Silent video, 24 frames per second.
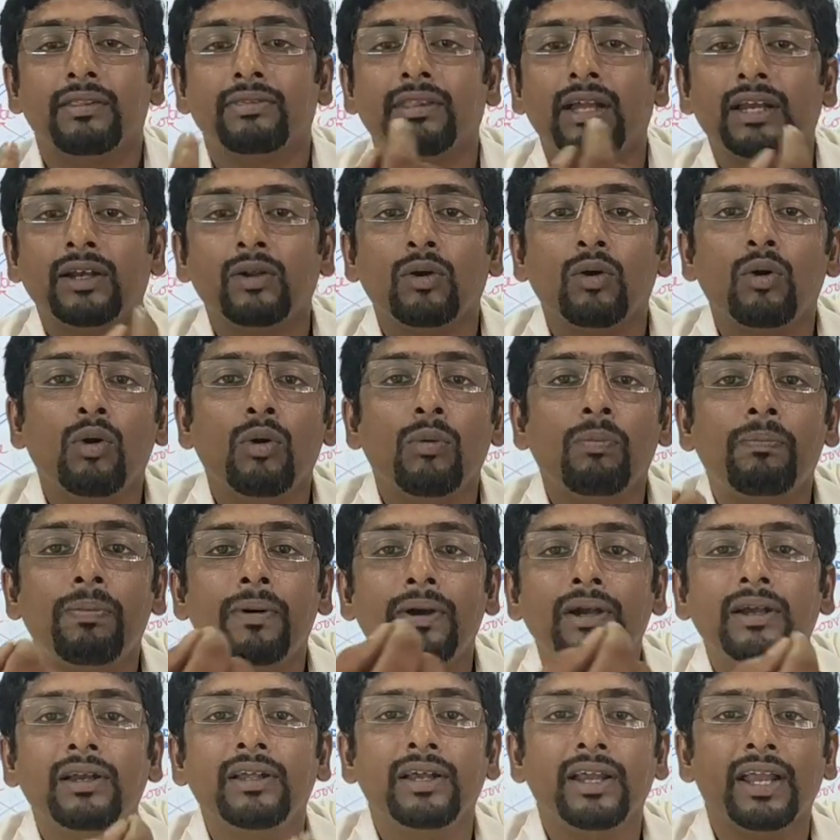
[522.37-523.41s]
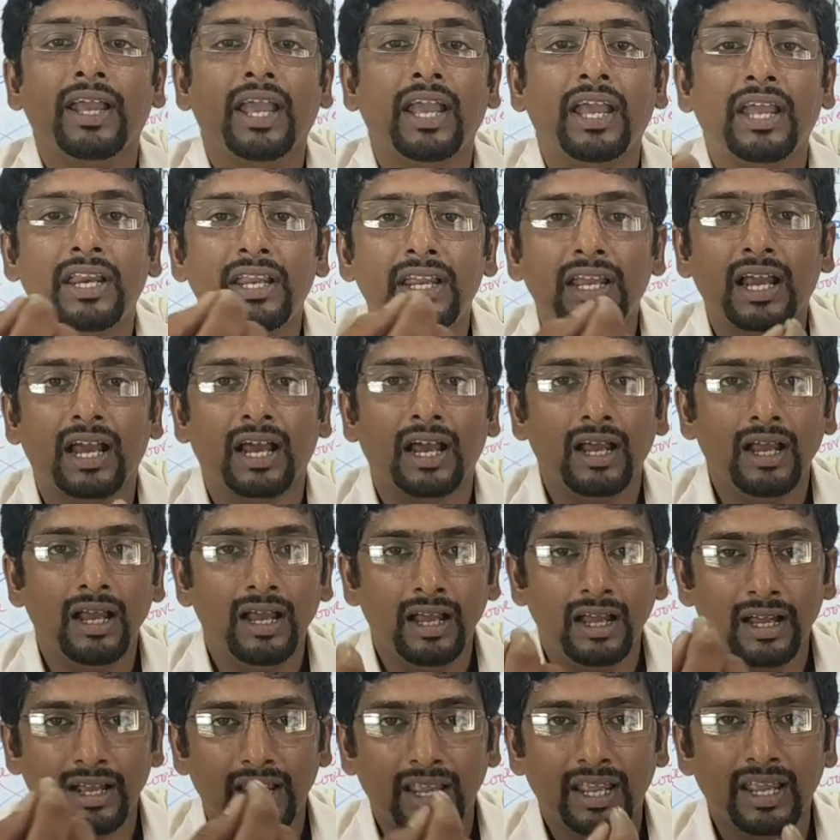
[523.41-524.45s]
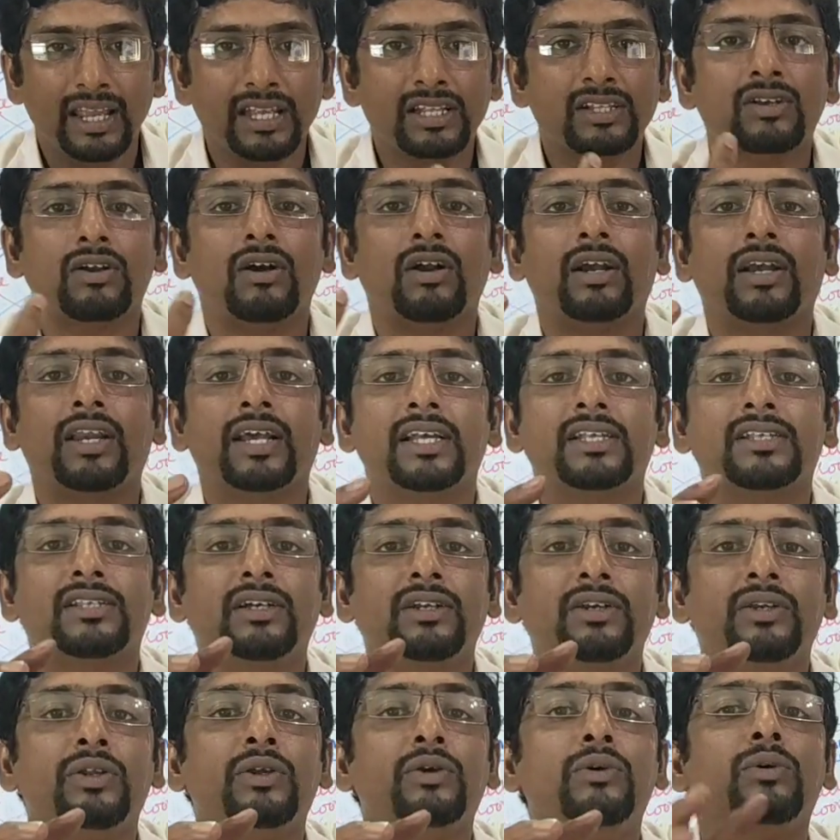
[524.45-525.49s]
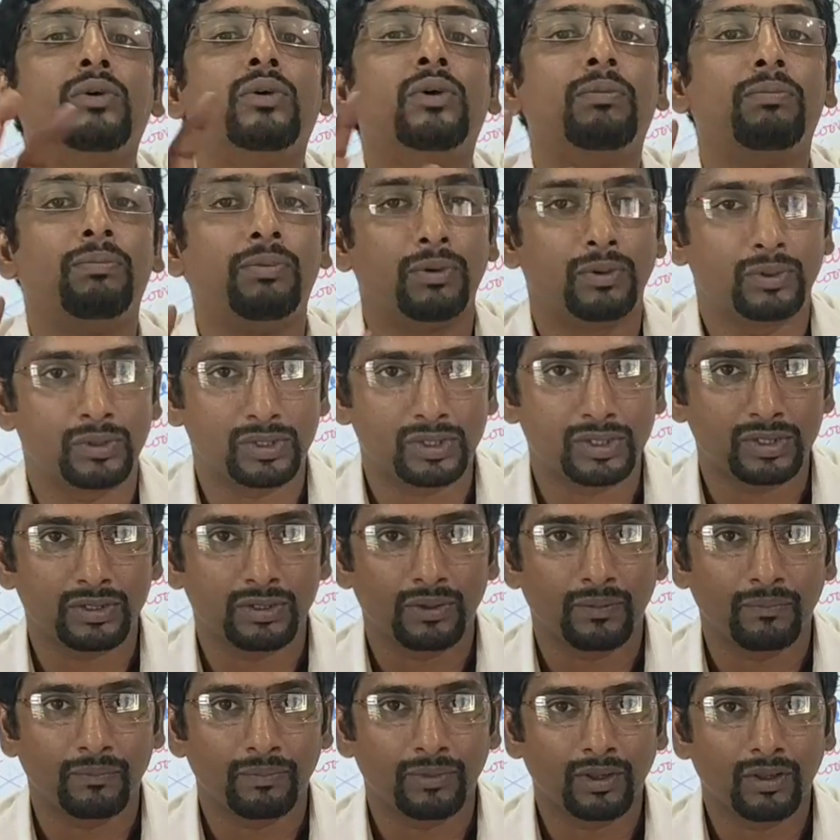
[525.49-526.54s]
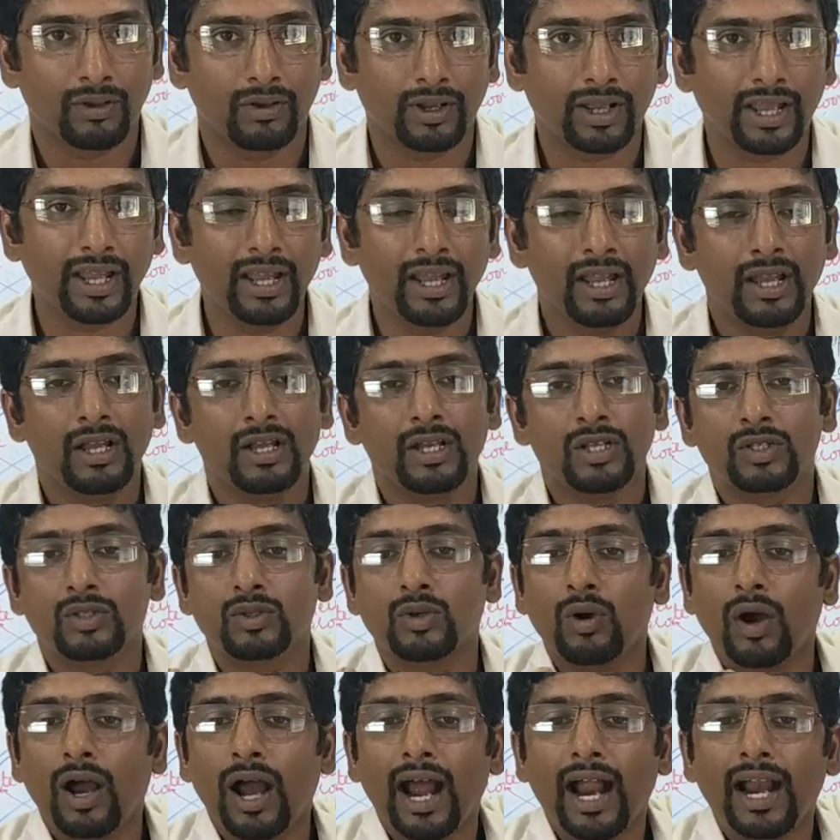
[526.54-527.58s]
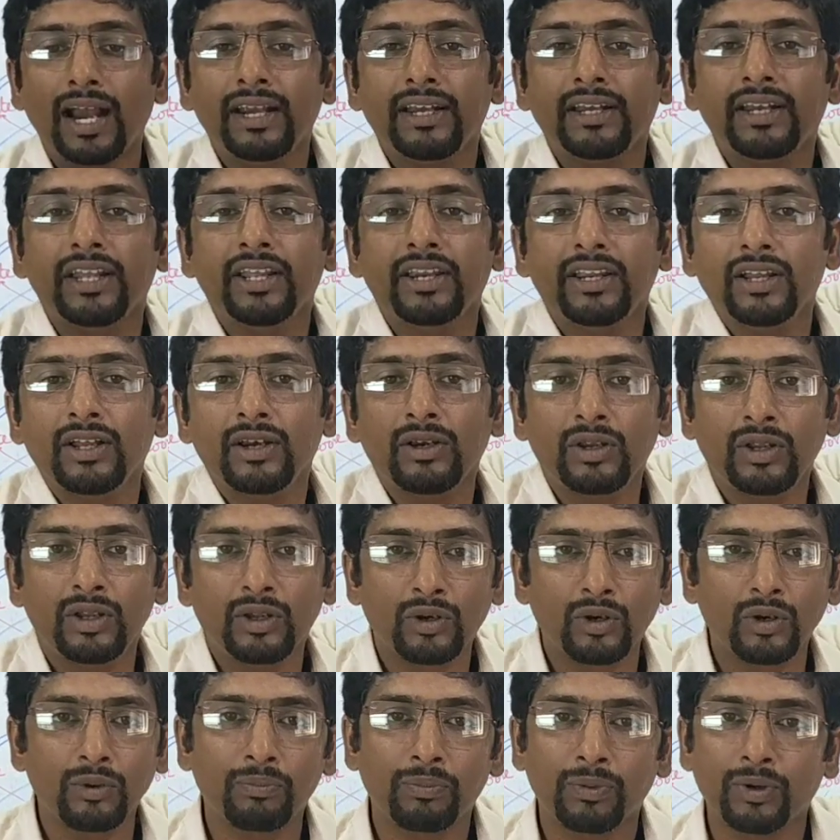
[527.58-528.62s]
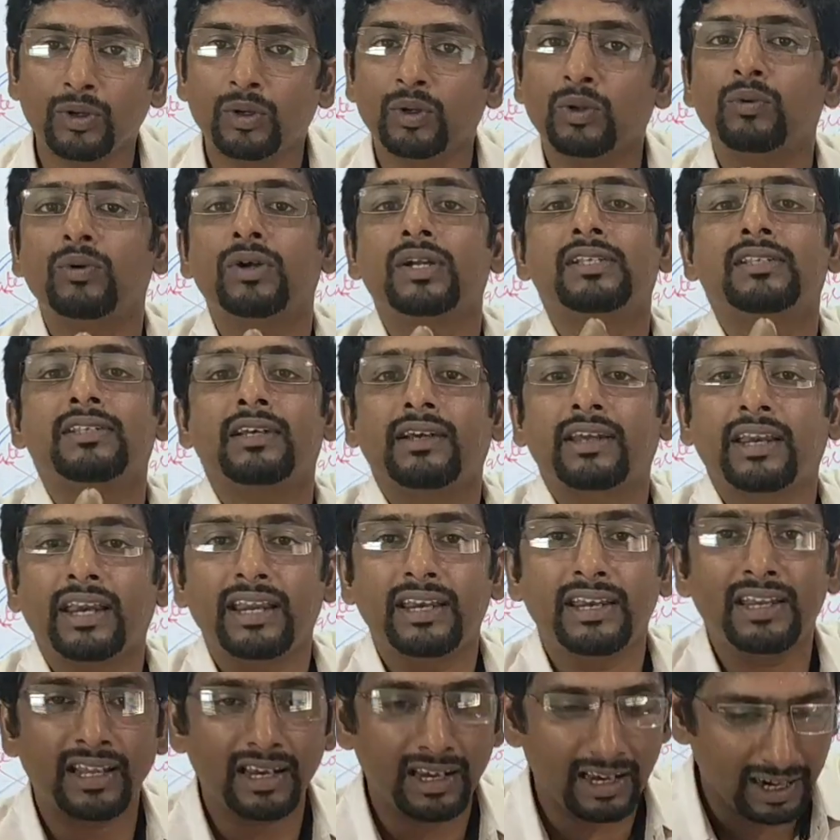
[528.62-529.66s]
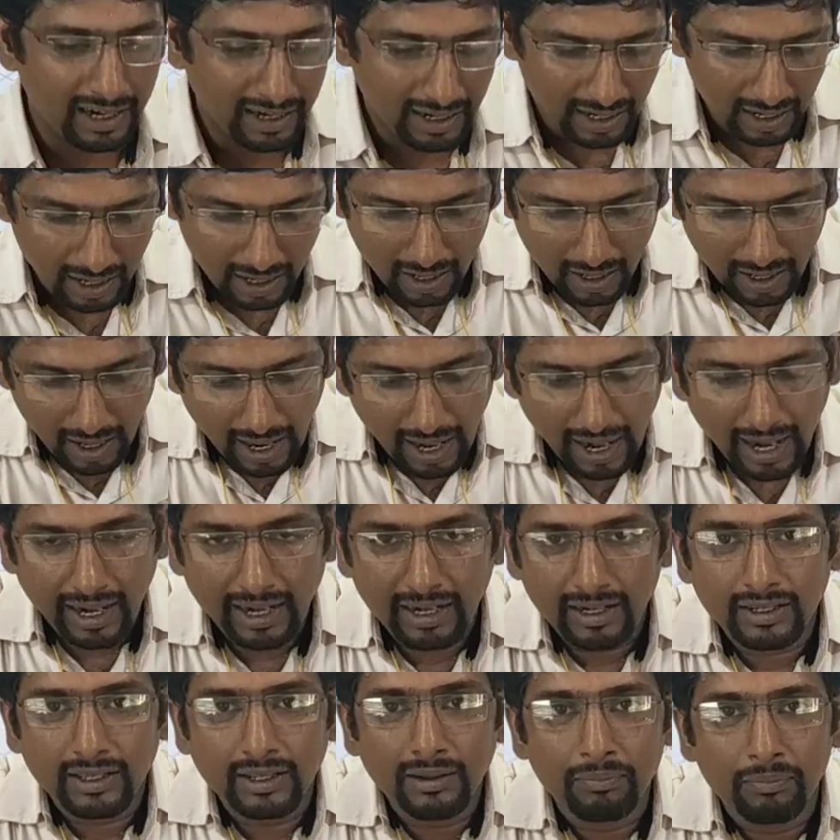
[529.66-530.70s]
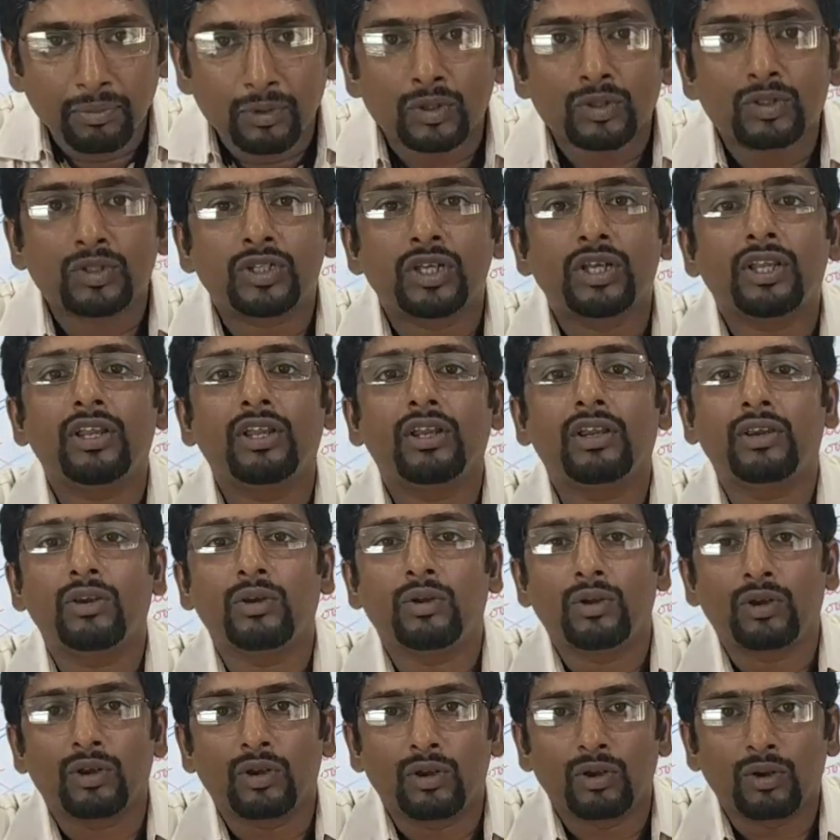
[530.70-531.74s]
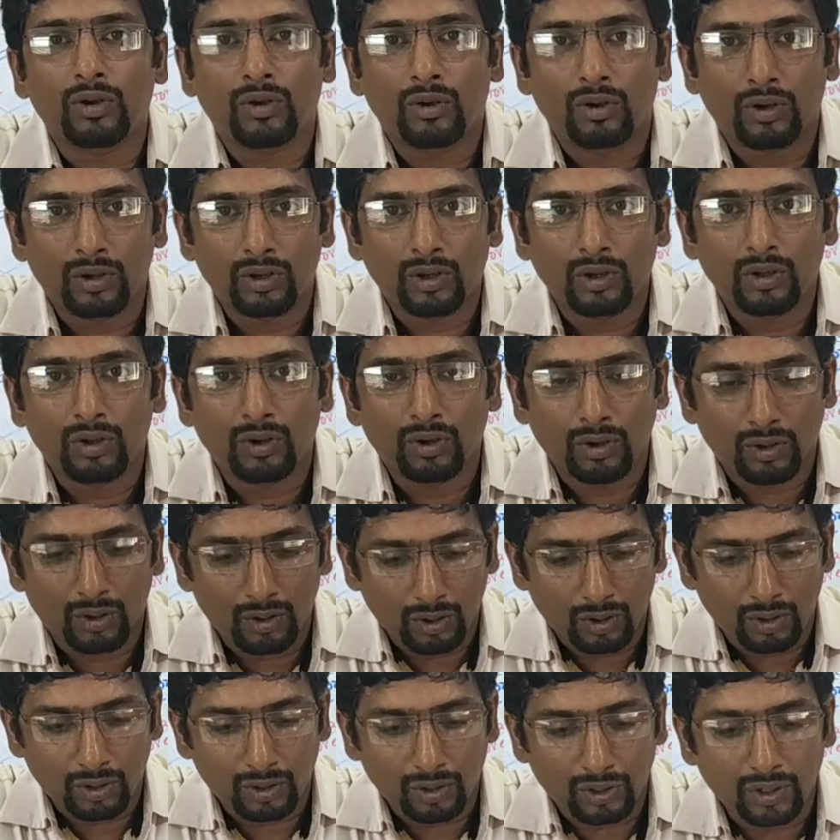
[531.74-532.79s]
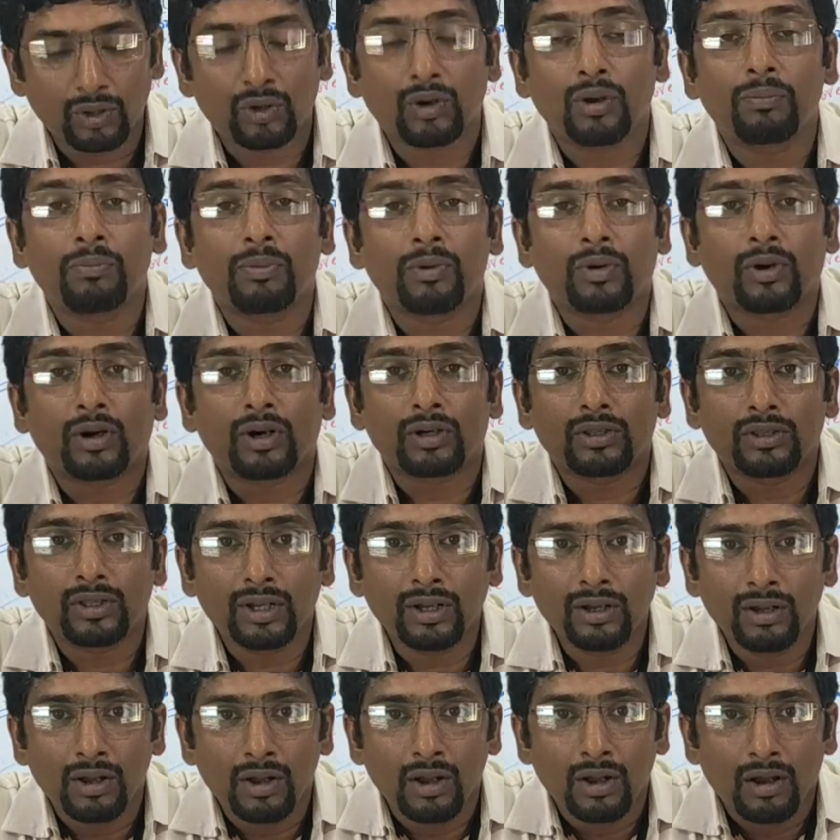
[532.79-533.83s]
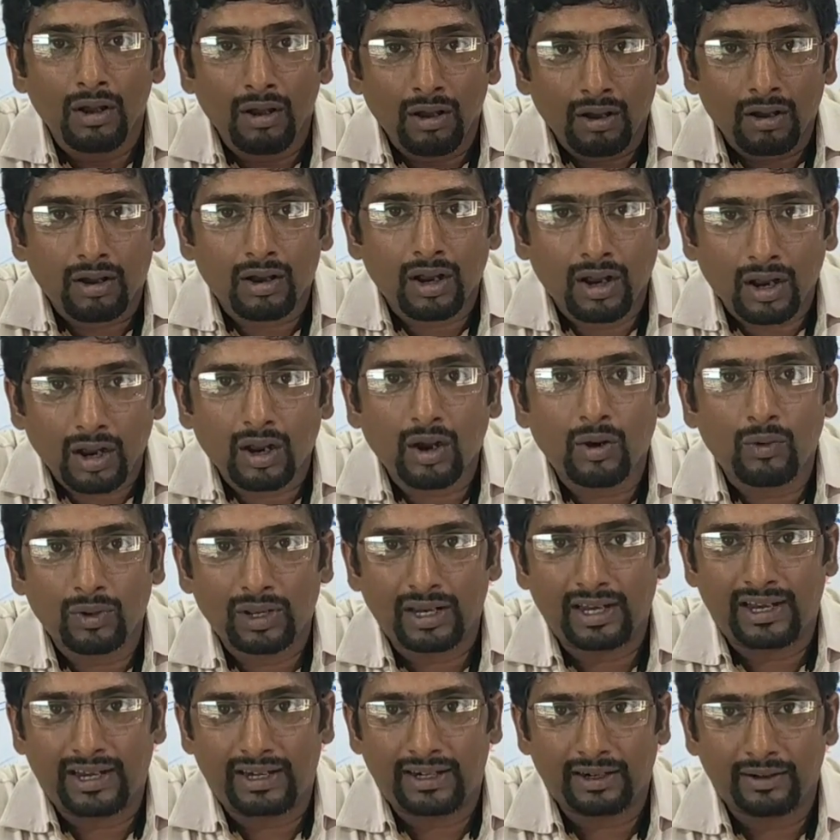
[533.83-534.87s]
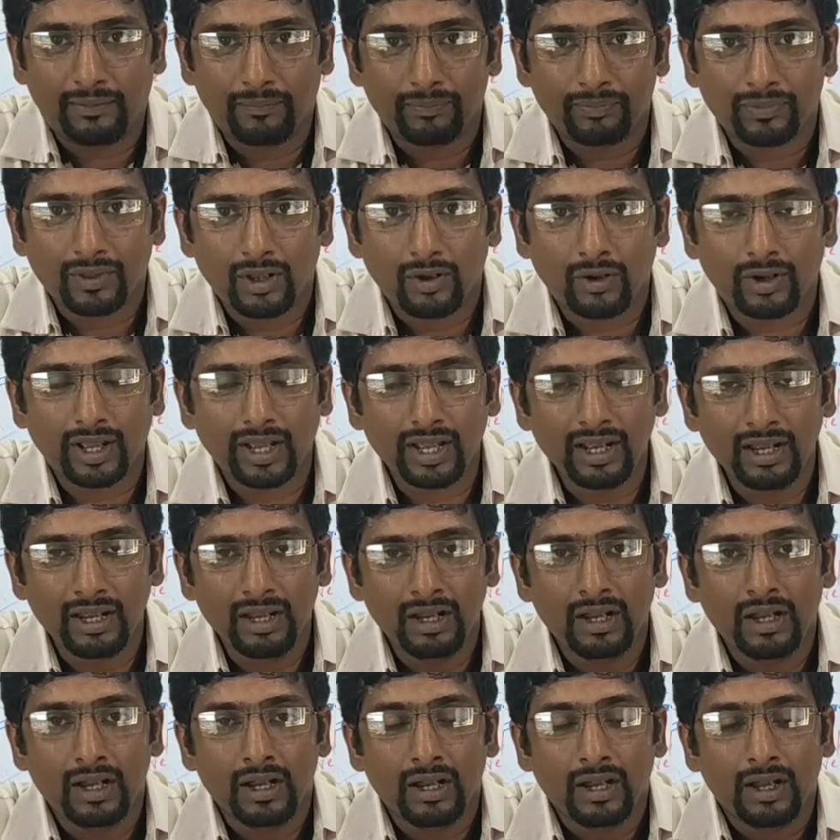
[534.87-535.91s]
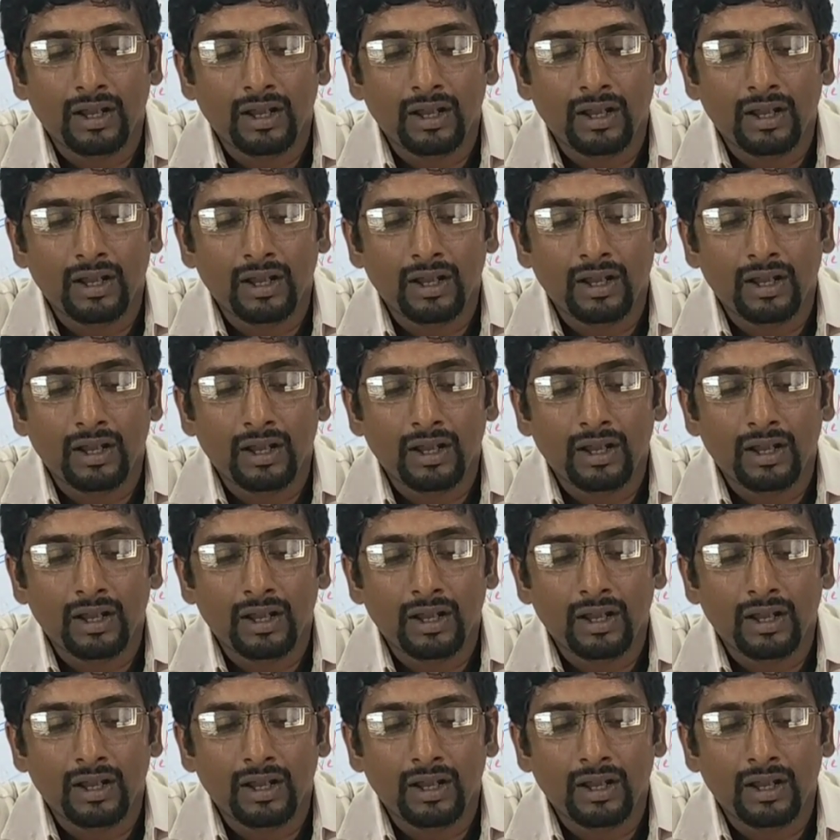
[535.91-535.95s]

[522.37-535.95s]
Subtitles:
That opened area is called as a neuropores. Okay, so anterior neuropore towards the cranial end, and the posterior neuropore at the caudal end. Okay.